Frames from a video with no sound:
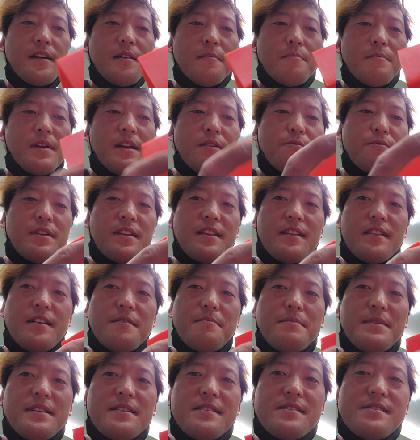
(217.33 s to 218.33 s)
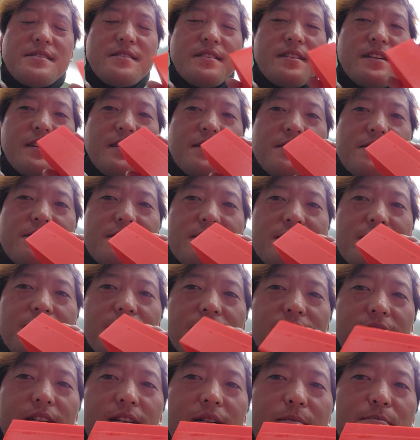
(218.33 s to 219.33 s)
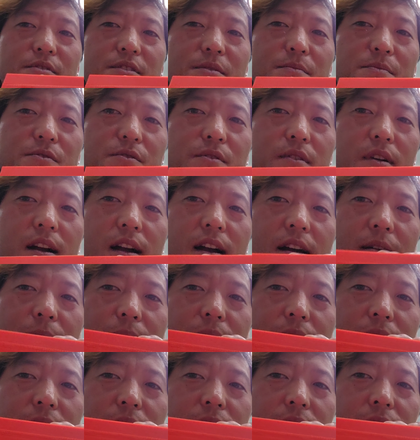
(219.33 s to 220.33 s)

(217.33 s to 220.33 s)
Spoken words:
But I really love my designs. I'm subscribed.